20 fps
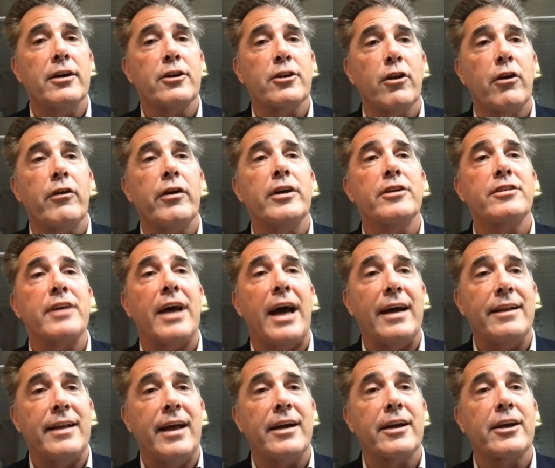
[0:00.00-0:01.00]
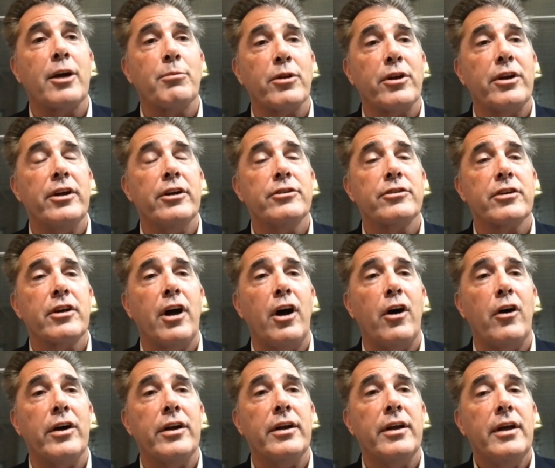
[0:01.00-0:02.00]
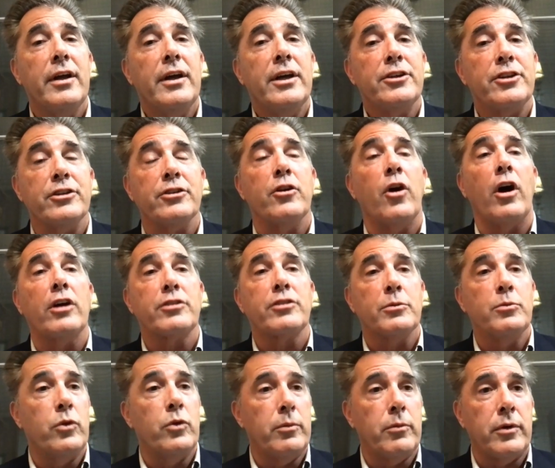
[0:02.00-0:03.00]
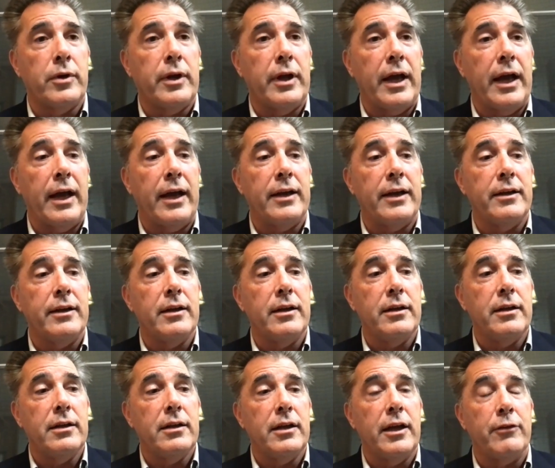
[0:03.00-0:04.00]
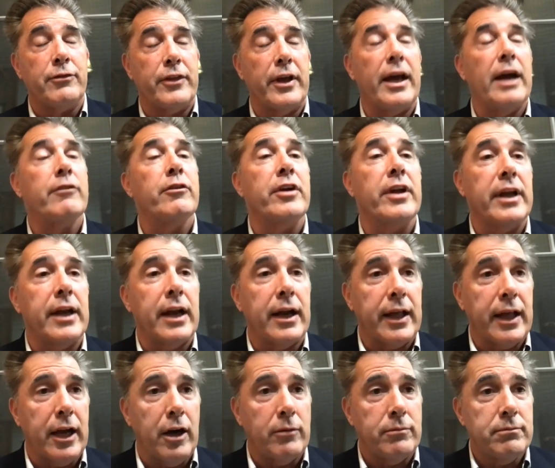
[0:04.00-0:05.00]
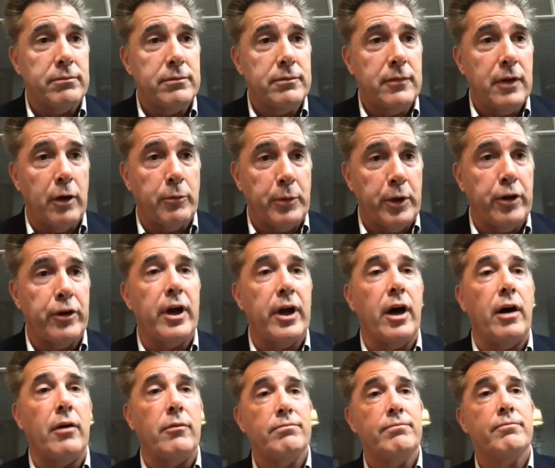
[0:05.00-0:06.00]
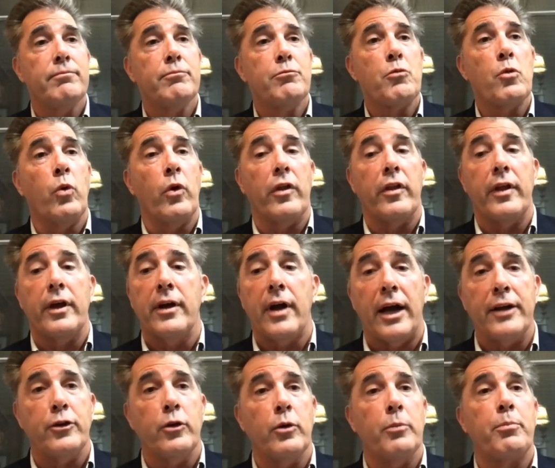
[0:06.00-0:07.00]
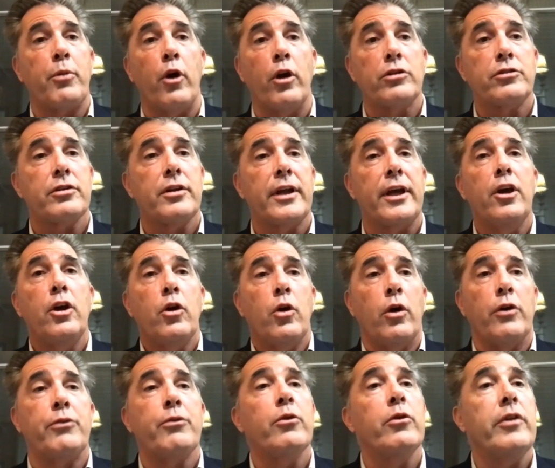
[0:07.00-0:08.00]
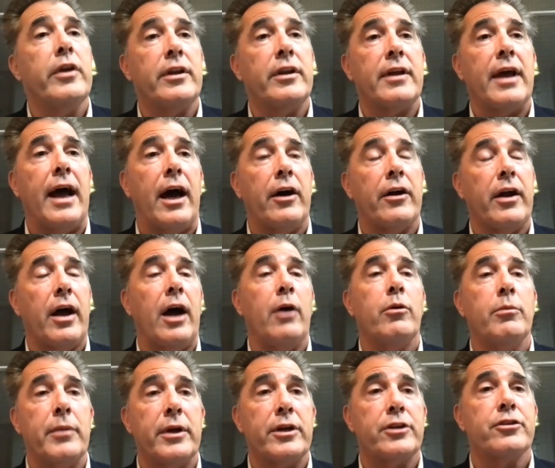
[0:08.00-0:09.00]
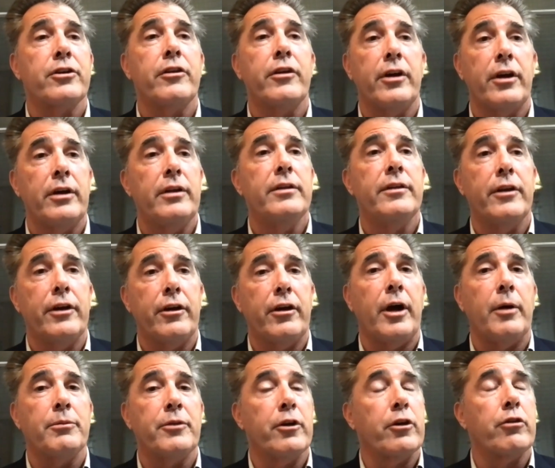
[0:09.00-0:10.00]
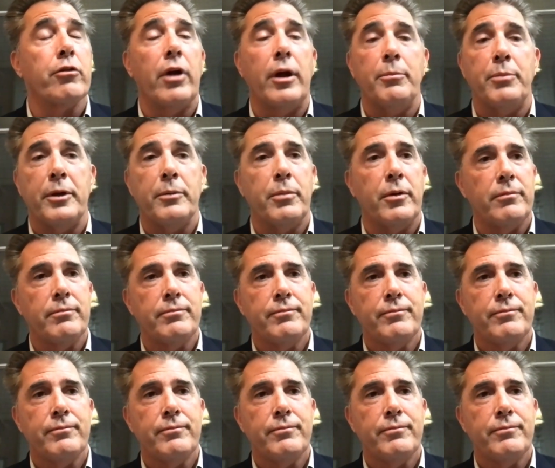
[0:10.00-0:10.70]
Gloria's had that a couple of years ago, and she's an awesome woman. And if they ever need any help, I'm here to help. Whether they personally or through the town, I will make sure they're helped. They're great people.